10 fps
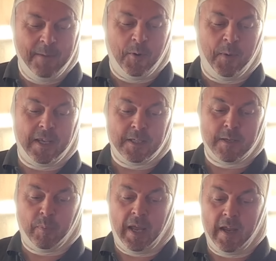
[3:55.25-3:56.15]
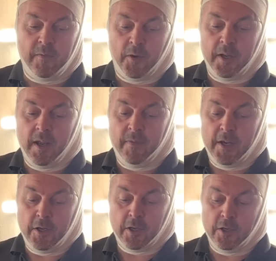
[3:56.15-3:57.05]
but we can supply it for you, and
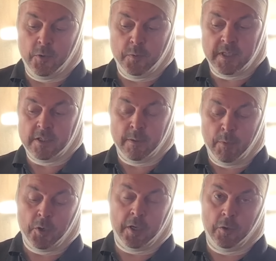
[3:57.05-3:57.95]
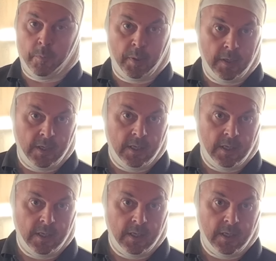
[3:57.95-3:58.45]
then you can use it to mock it up.